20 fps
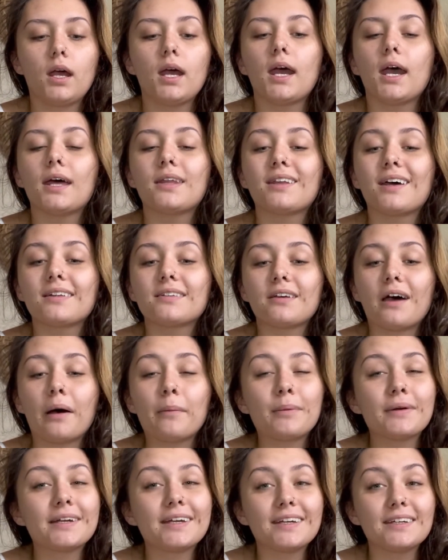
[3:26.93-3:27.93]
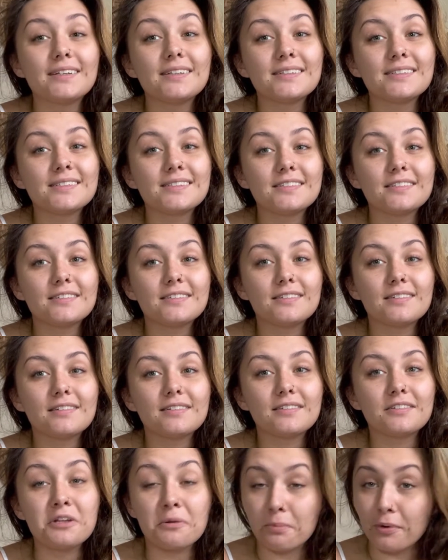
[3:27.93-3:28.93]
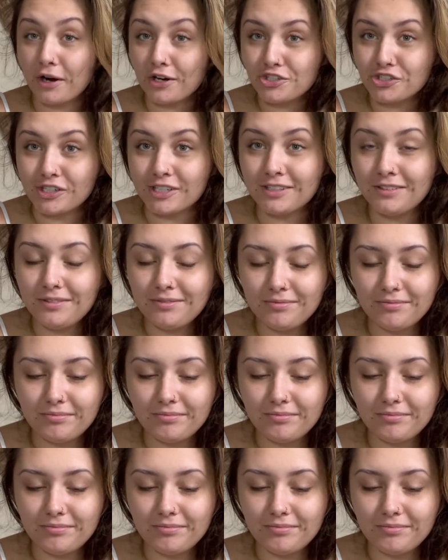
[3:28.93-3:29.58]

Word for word: and that topic is depression.